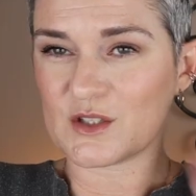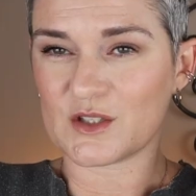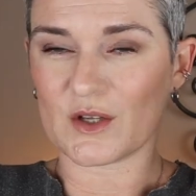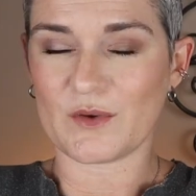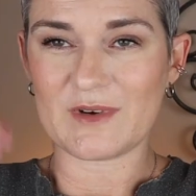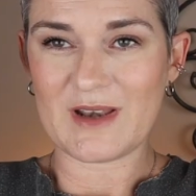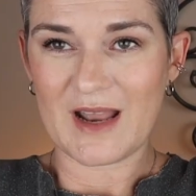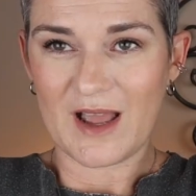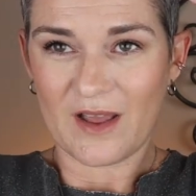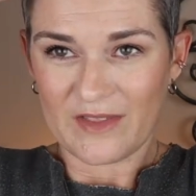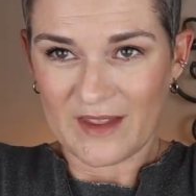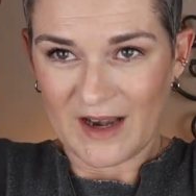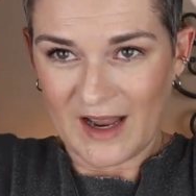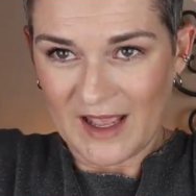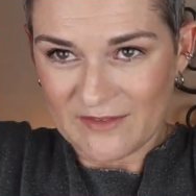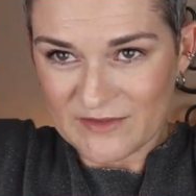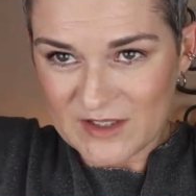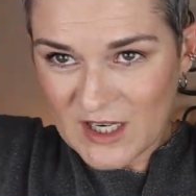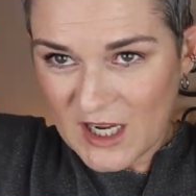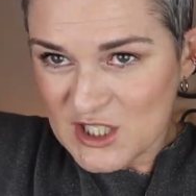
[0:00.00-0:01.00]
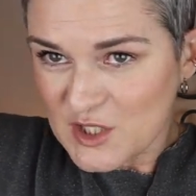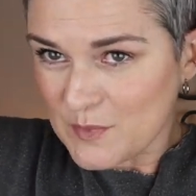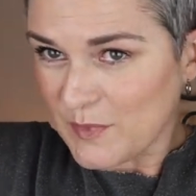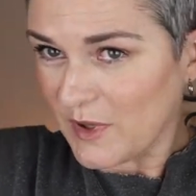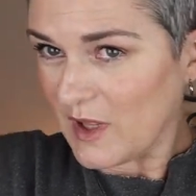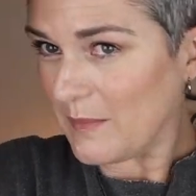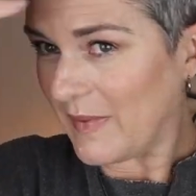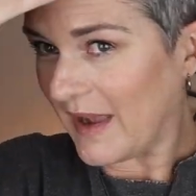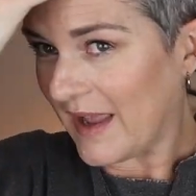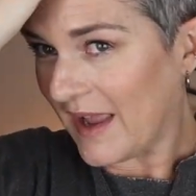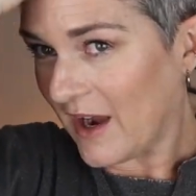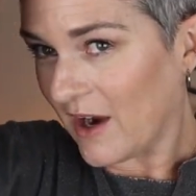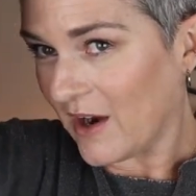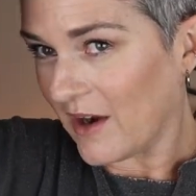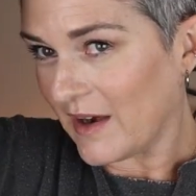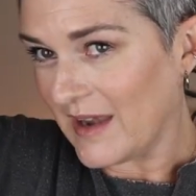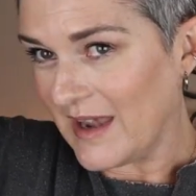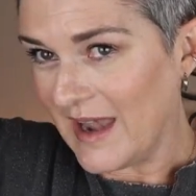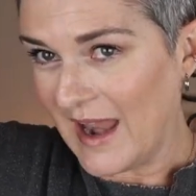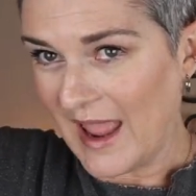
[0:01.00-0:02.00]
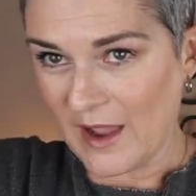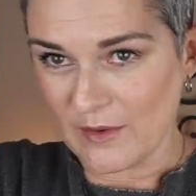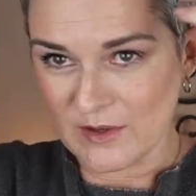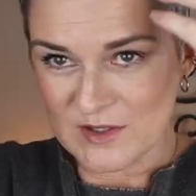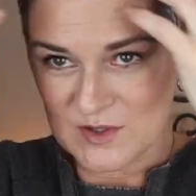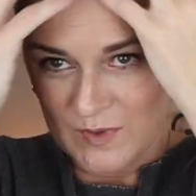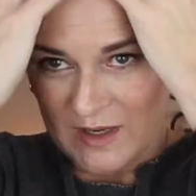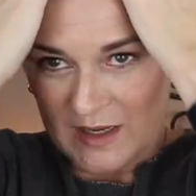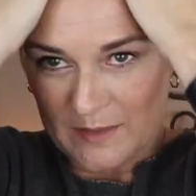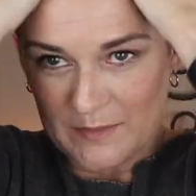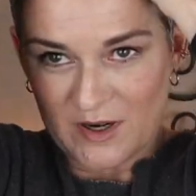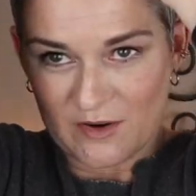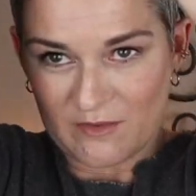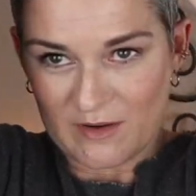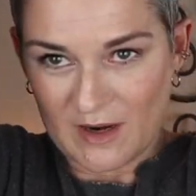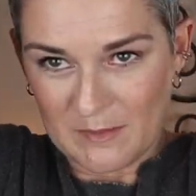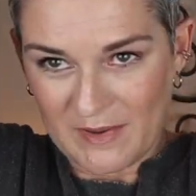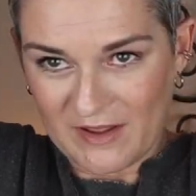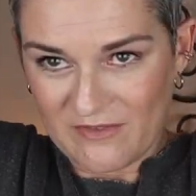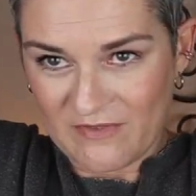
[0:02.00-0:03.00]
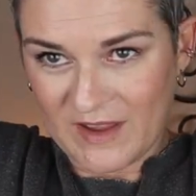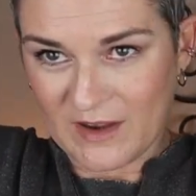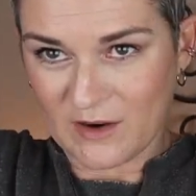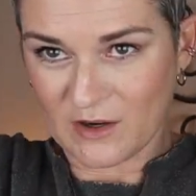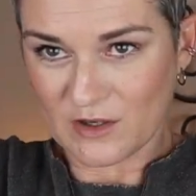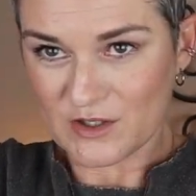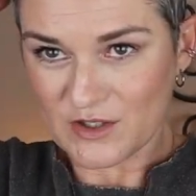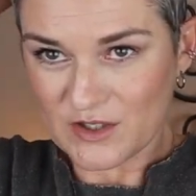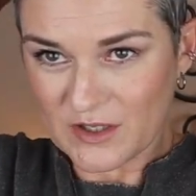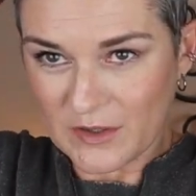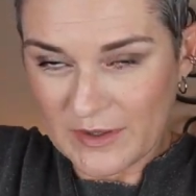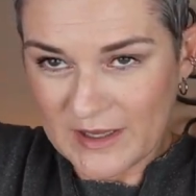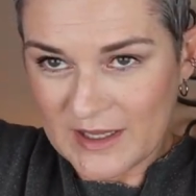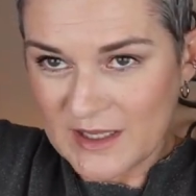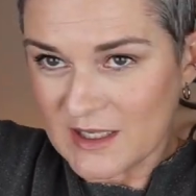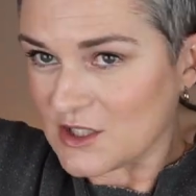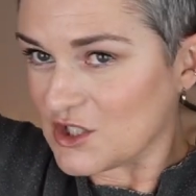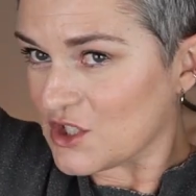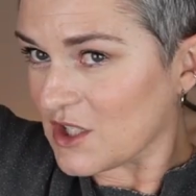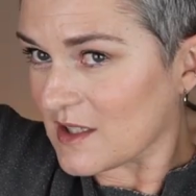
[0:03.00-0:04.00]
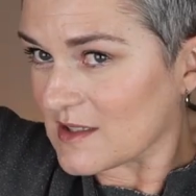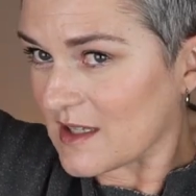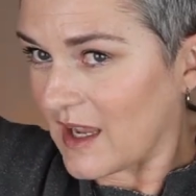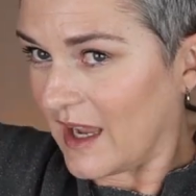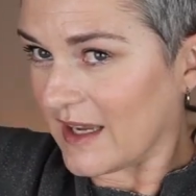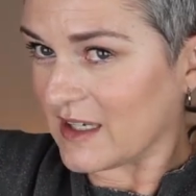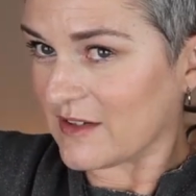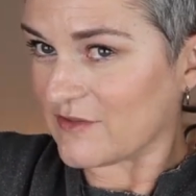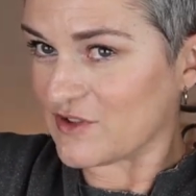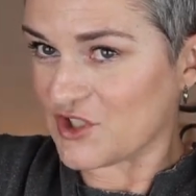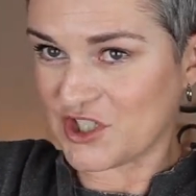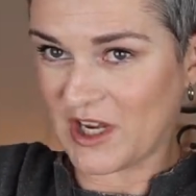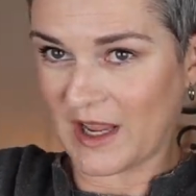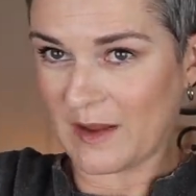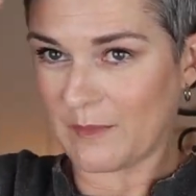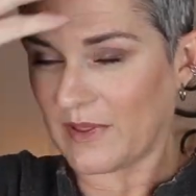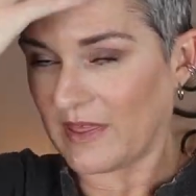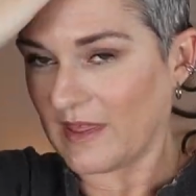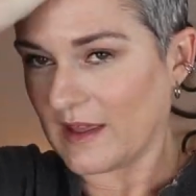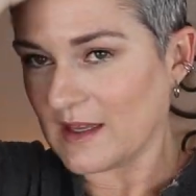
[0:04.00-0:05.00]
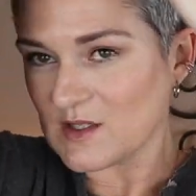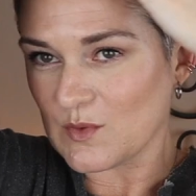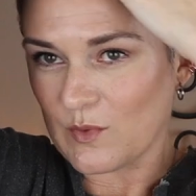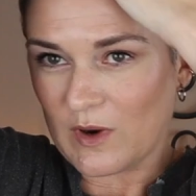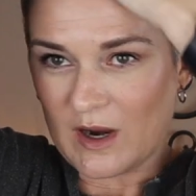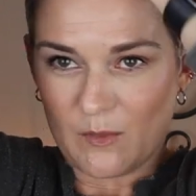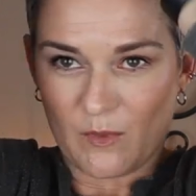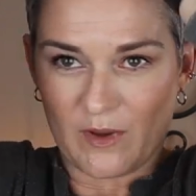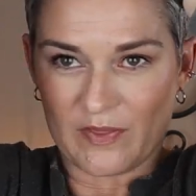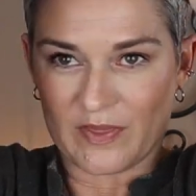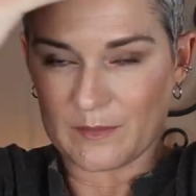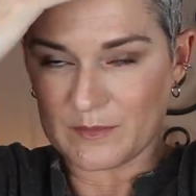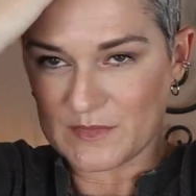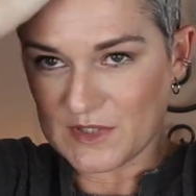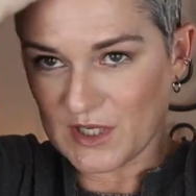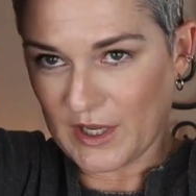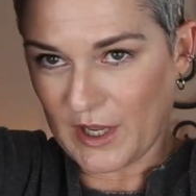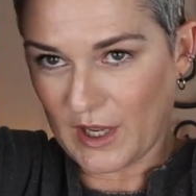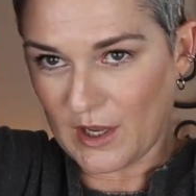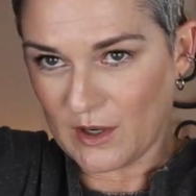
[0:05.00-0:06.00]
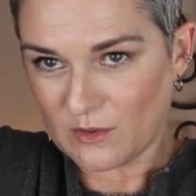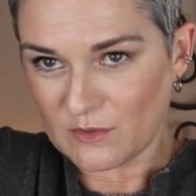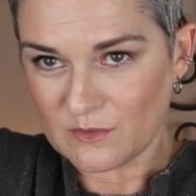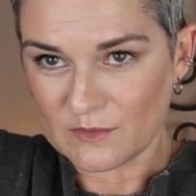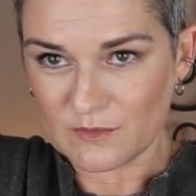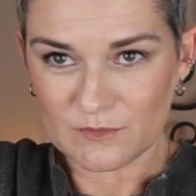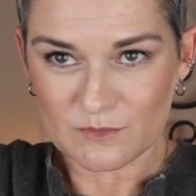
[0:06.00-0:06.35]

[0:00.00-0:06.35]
So now that I have touchable in my hair, now is when I'm going to run my fingers through it and just kind of shape things where I want them to go.